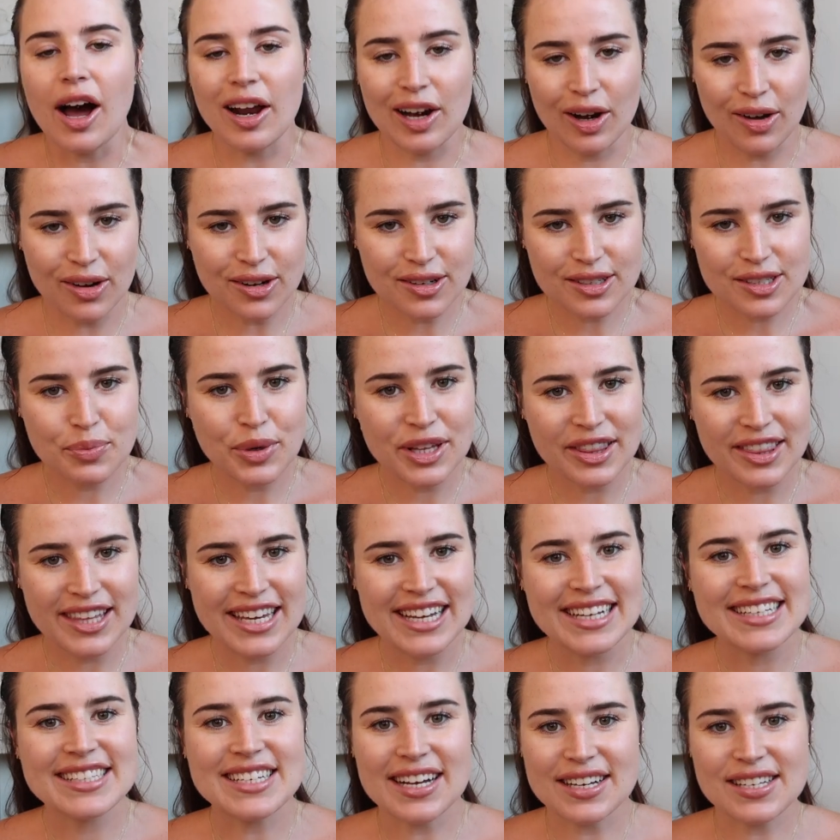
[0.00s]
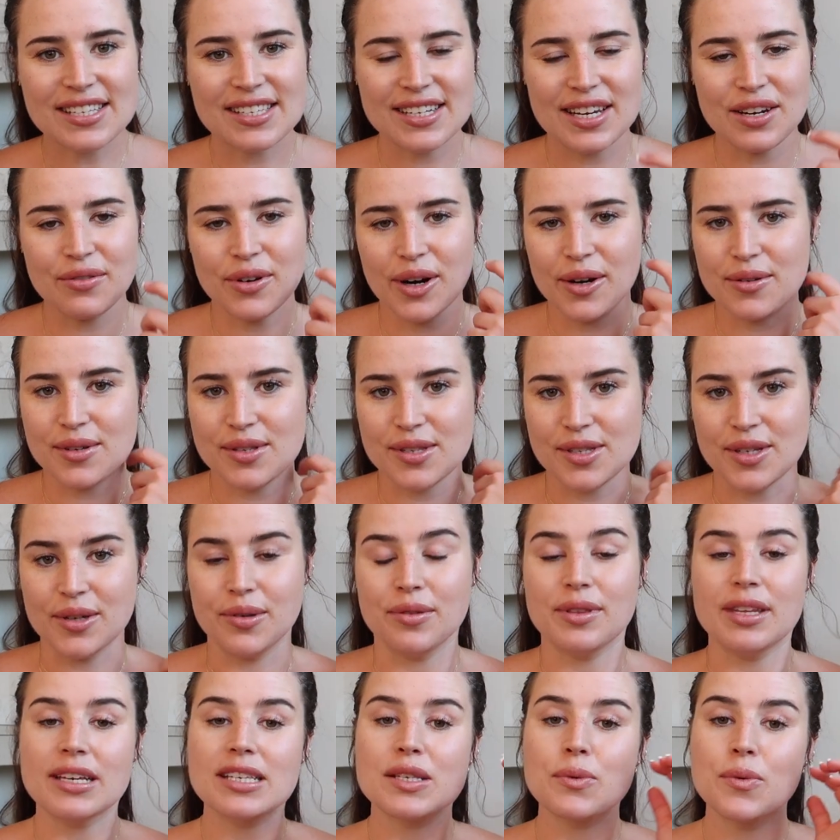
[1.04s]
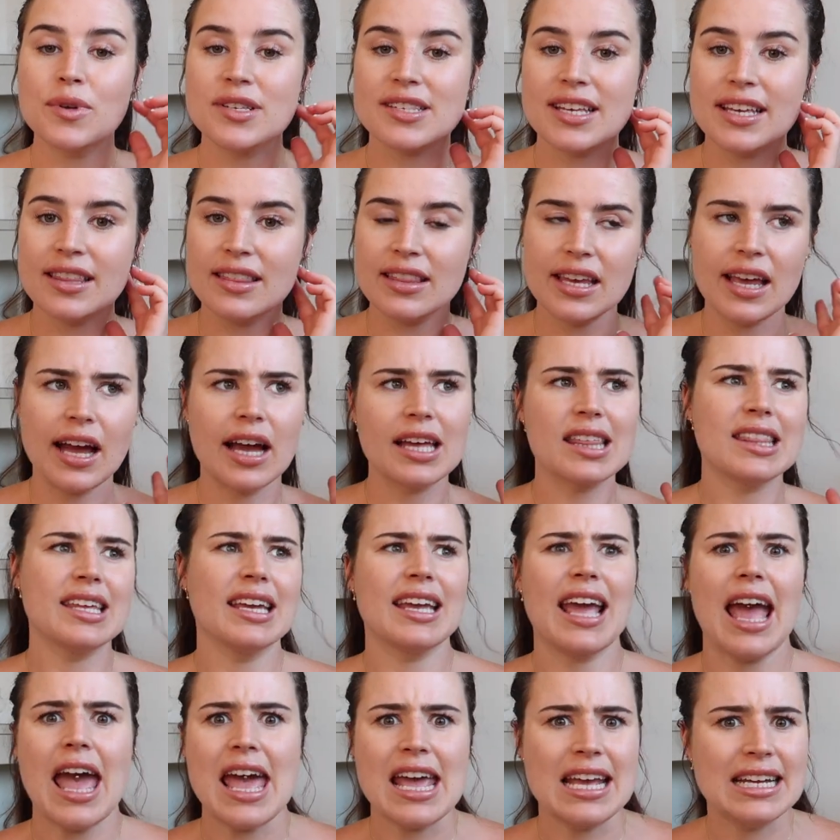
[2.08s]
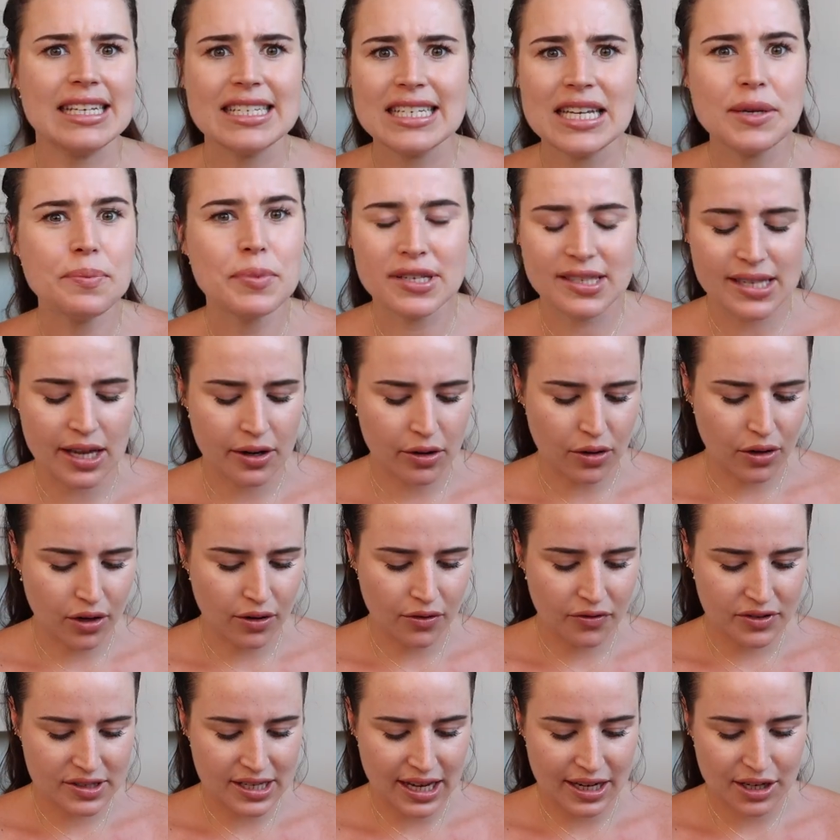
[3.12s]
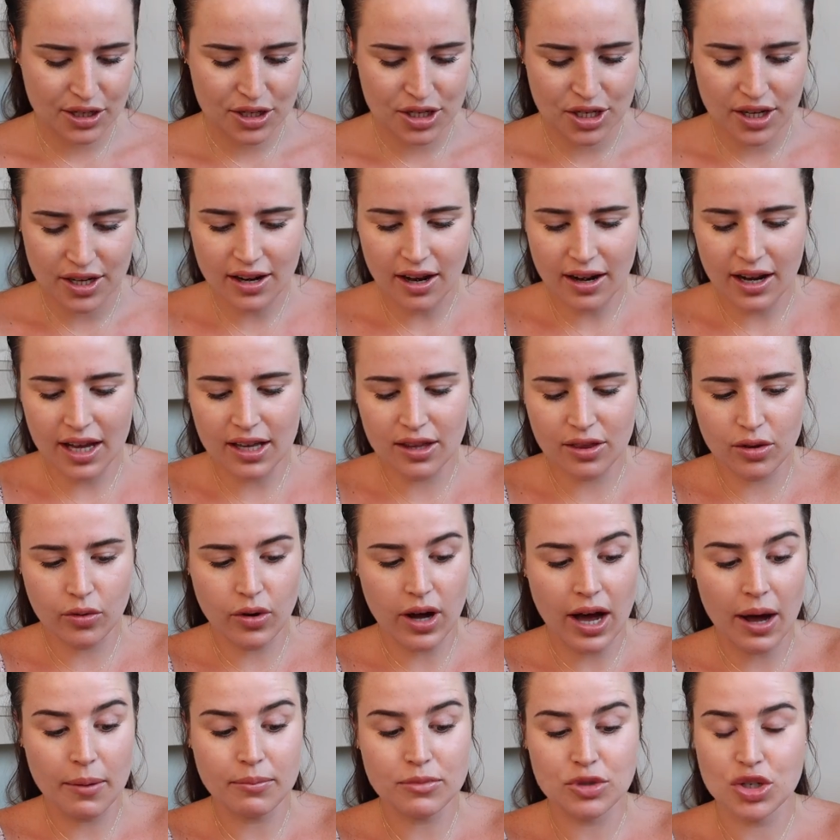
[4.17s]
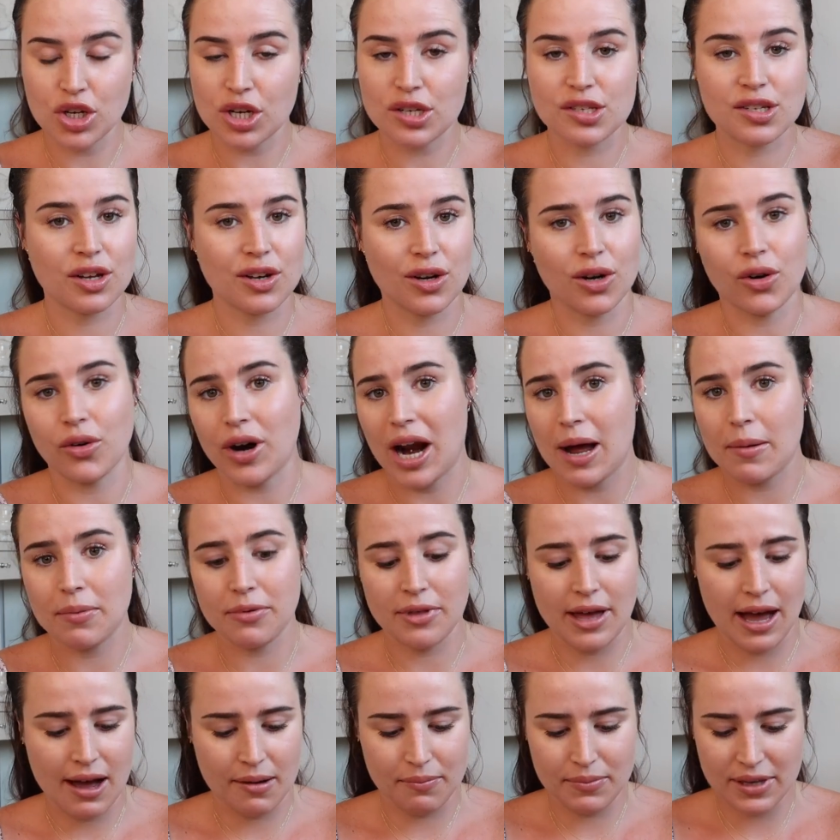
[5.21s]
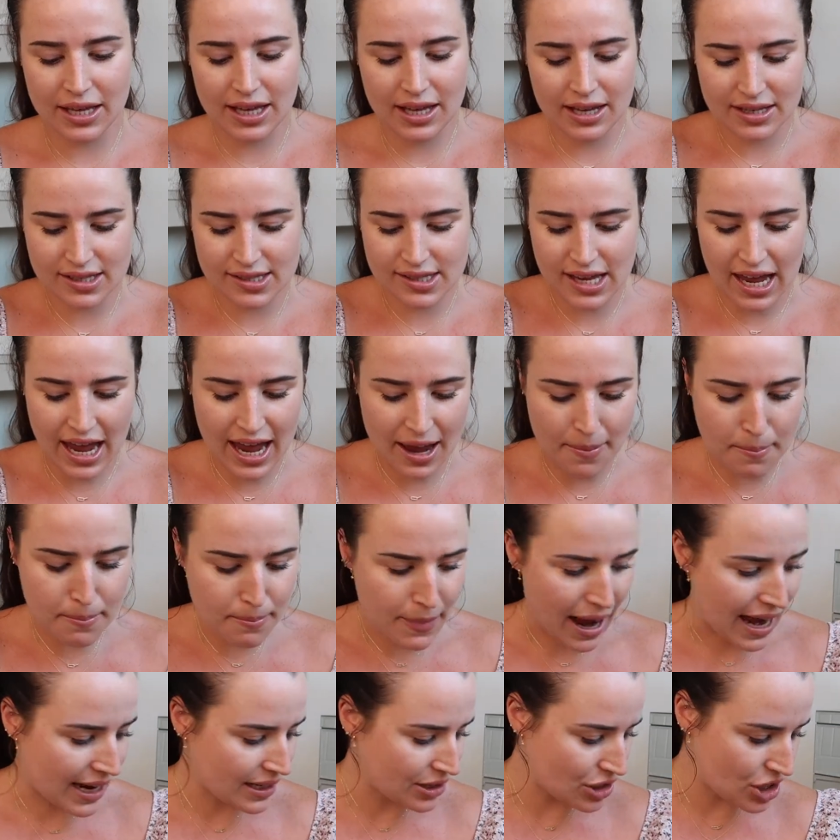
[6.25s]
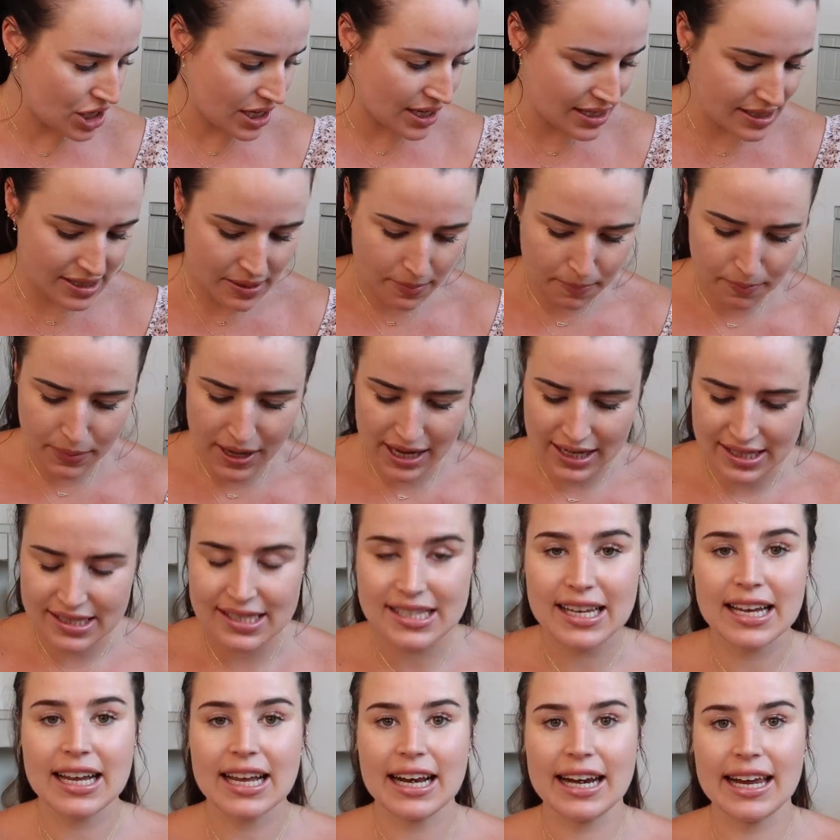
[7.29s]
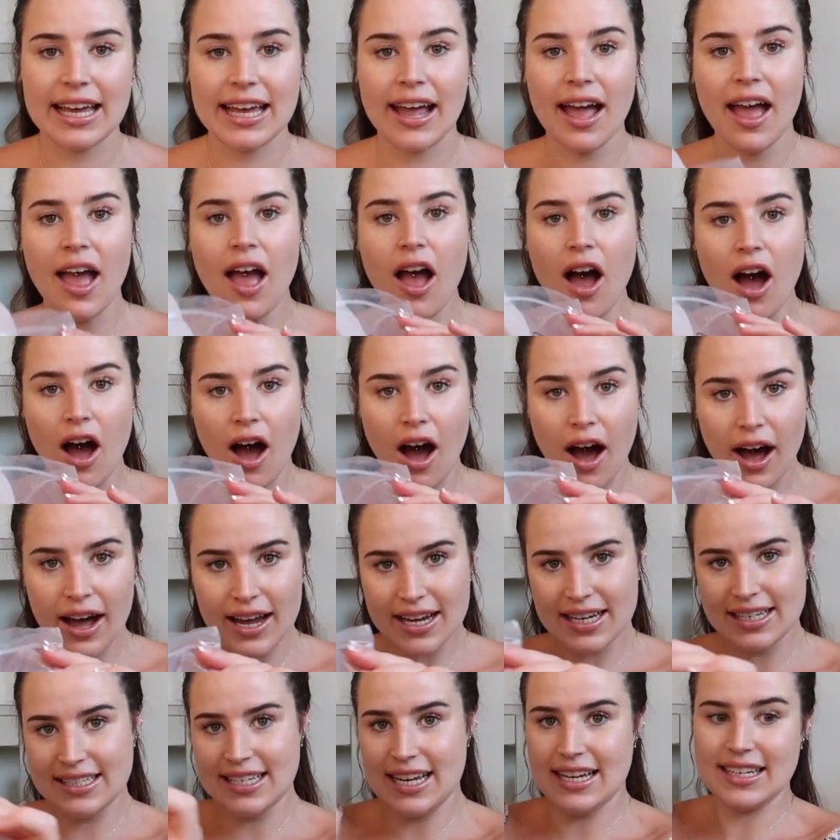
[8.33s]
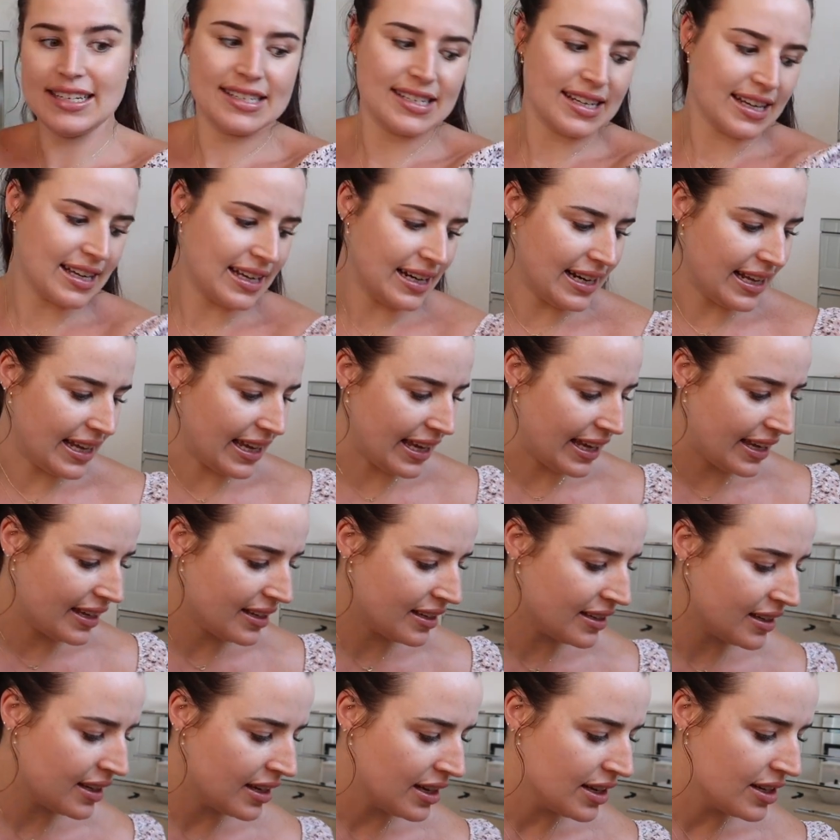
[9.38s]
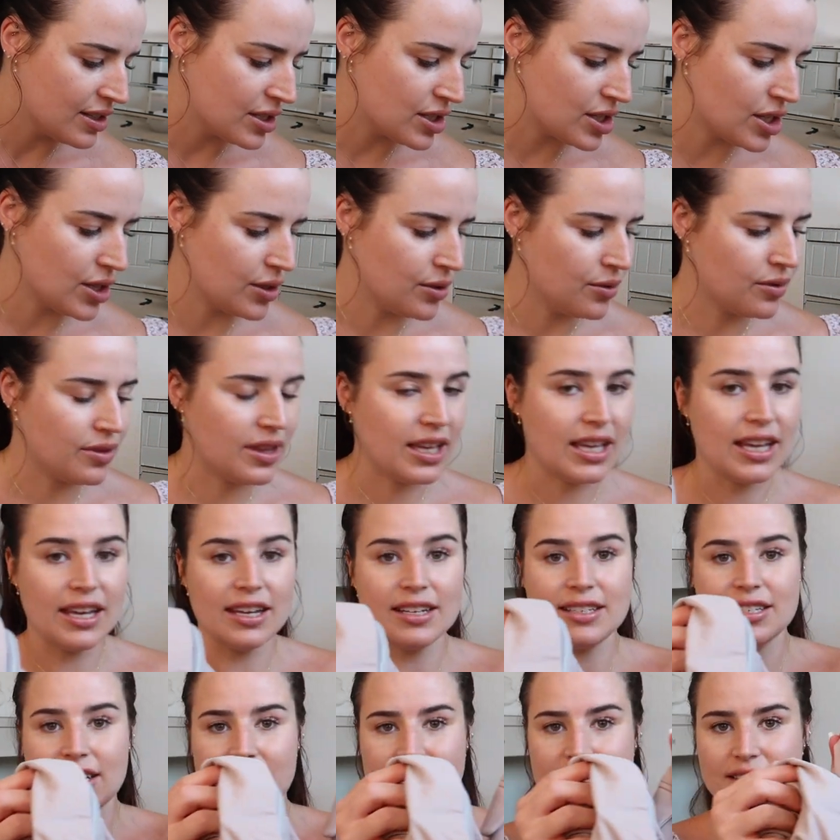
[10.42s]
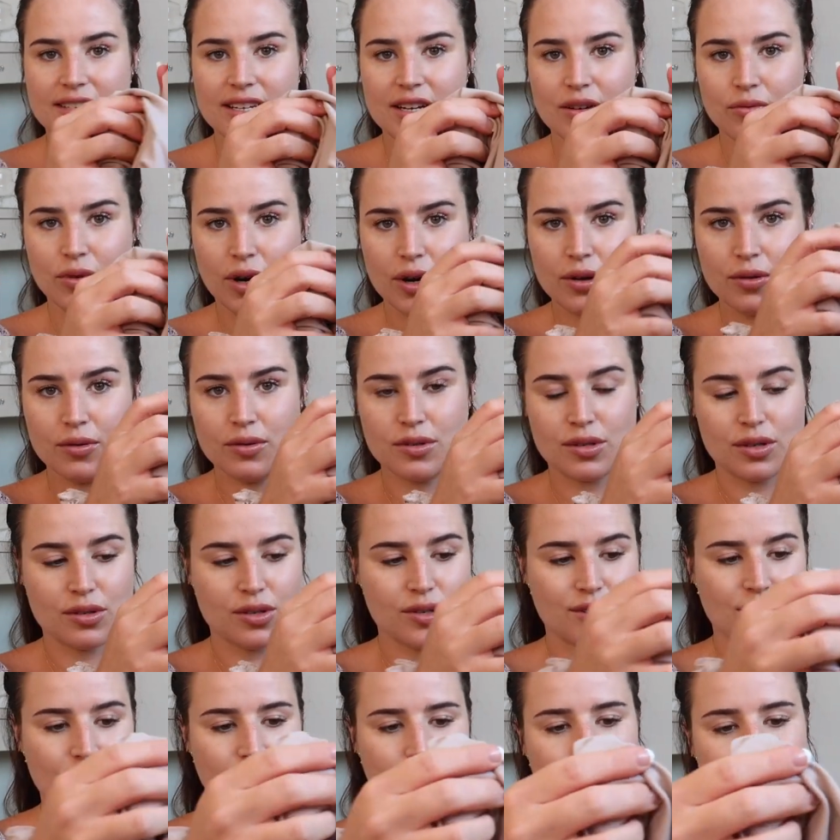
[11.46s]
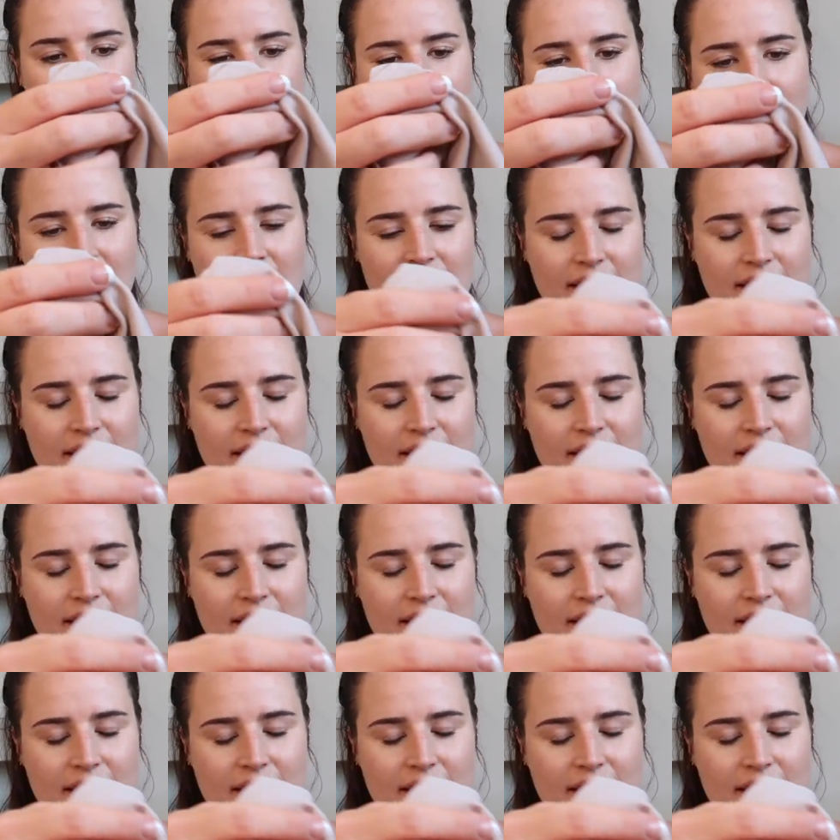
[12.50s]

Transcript: Along with the dusty rose suit, this was in the, I think, 80% off section, and I thought I'm just gonna grab that because it matches basically identically to the dusty rose suit.